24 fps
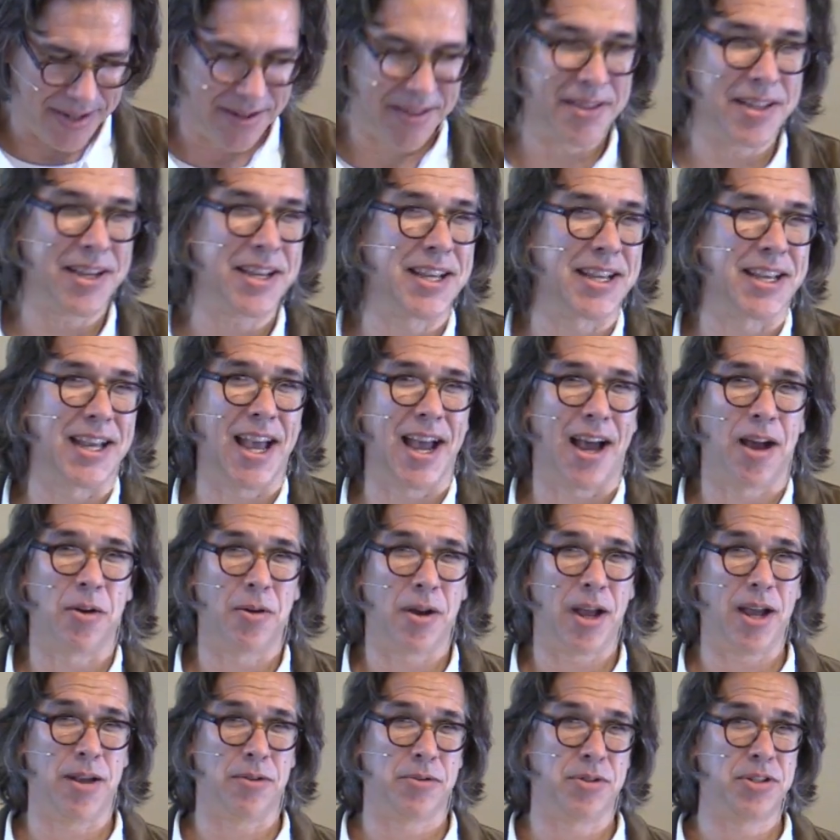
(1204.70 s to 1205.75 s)
thing how,
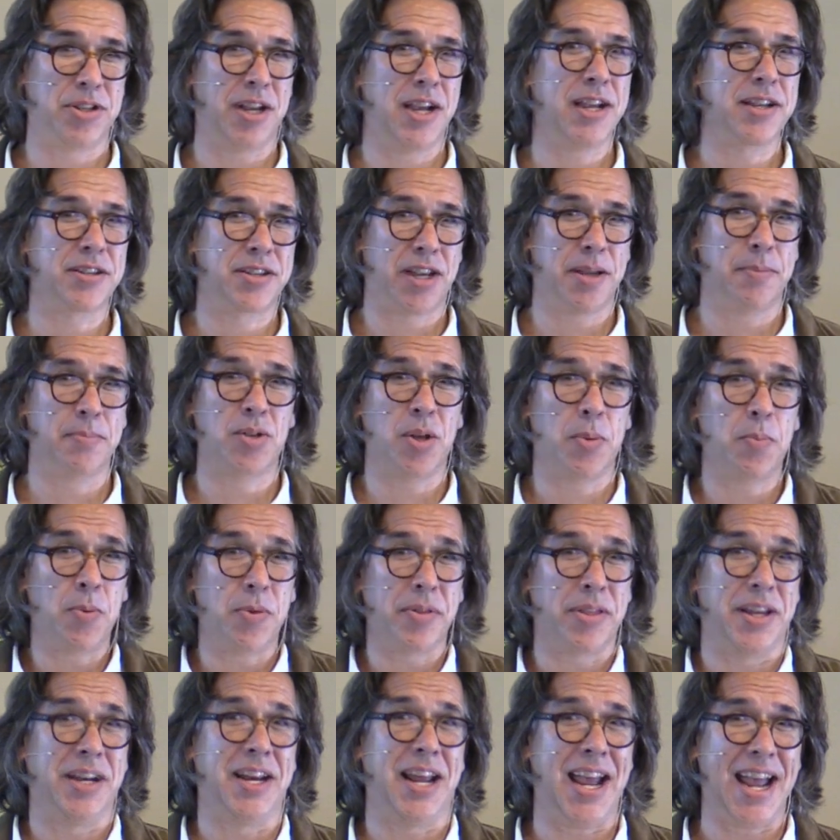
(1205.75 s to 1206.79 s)
how science comes up
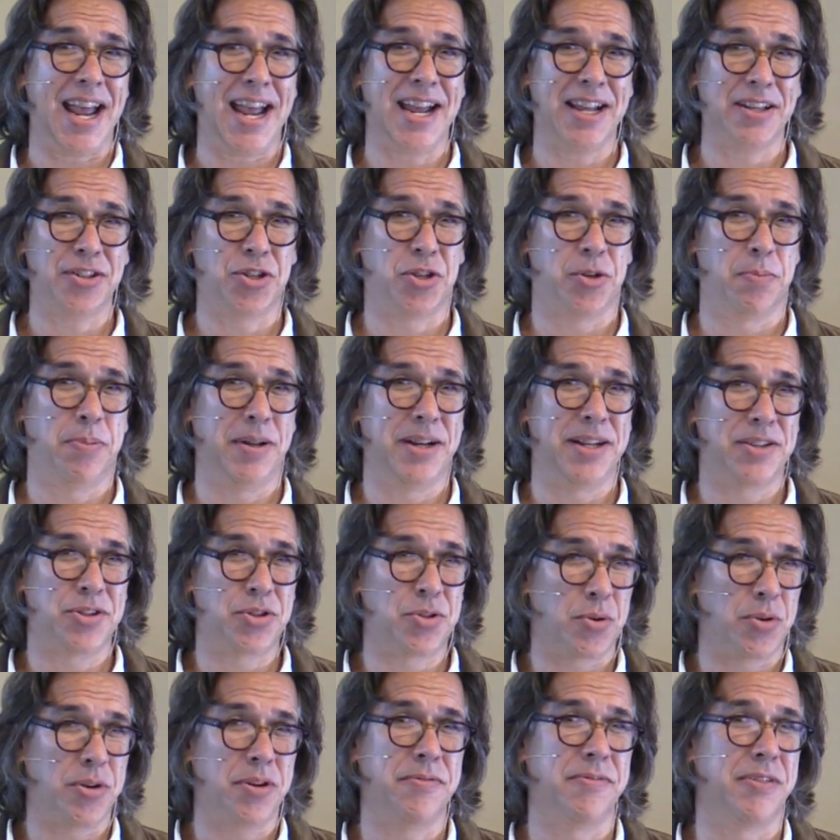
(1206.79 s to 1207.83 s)
with an answer, but it's
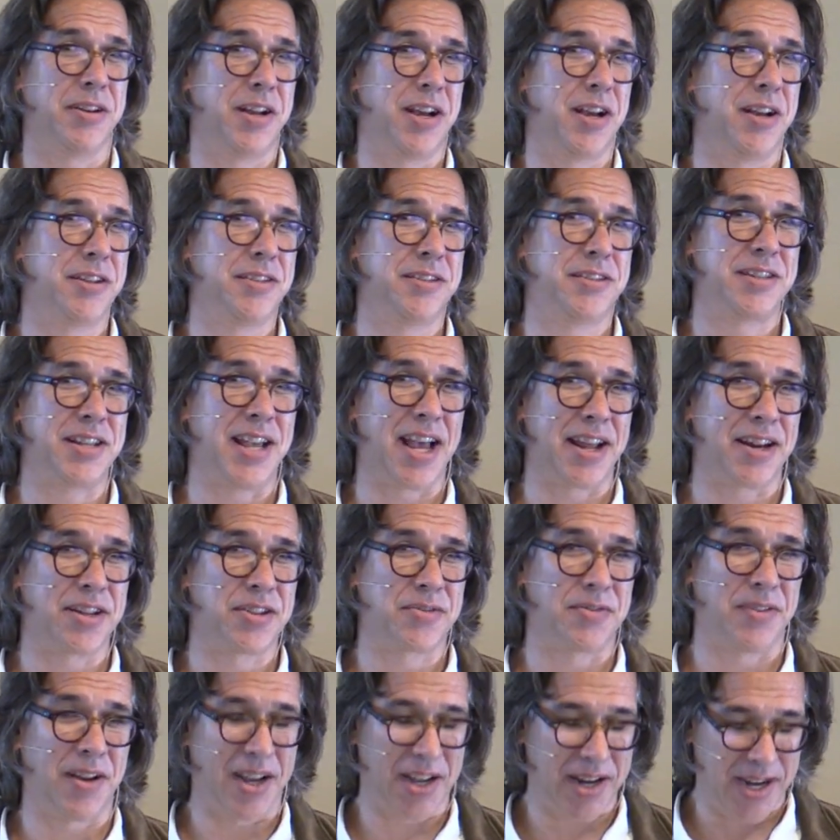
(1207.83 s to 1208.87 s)
sort of an
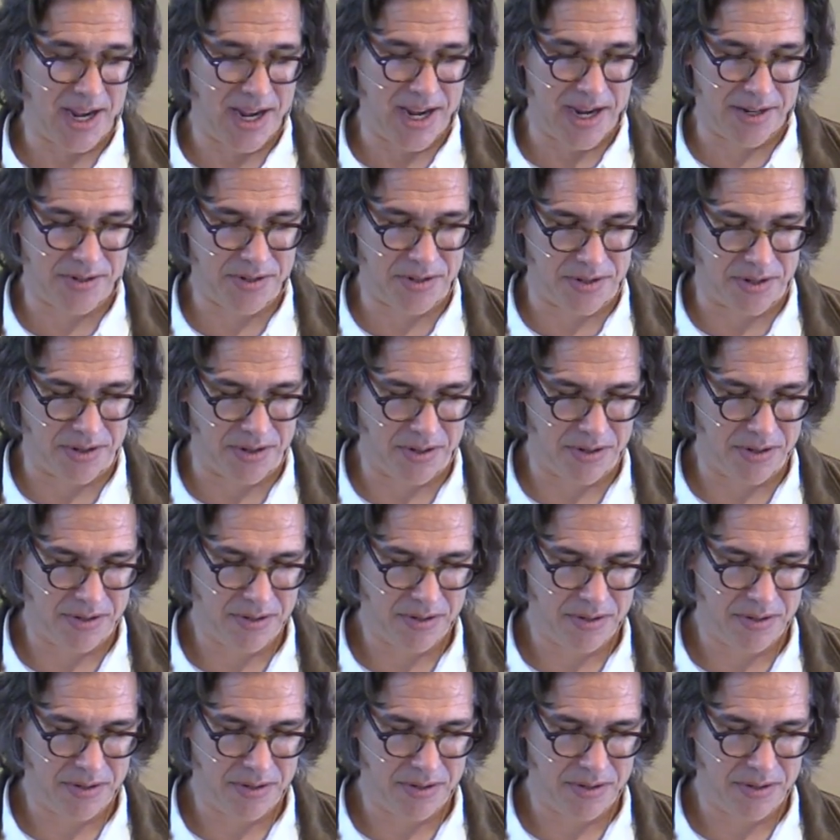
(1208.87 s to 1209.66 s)
unsatisfying answer